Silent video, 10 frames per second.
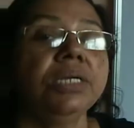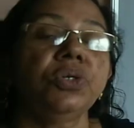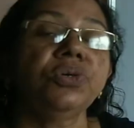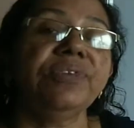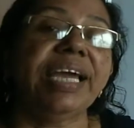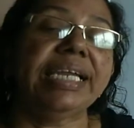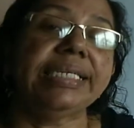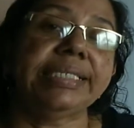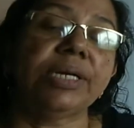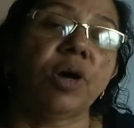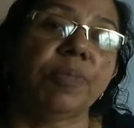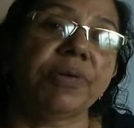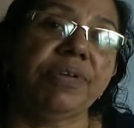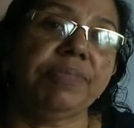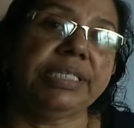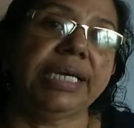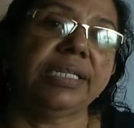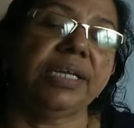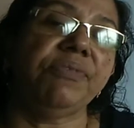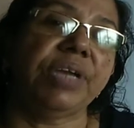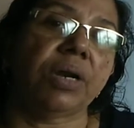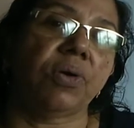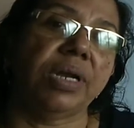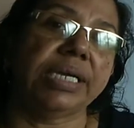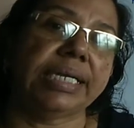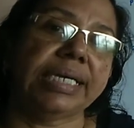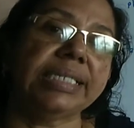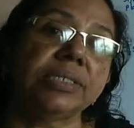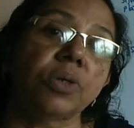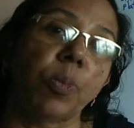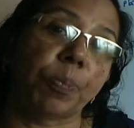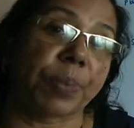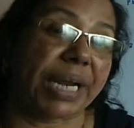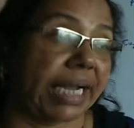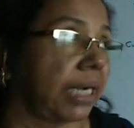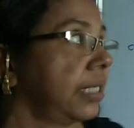2 valency copper will be there, then we are calling it as cupric.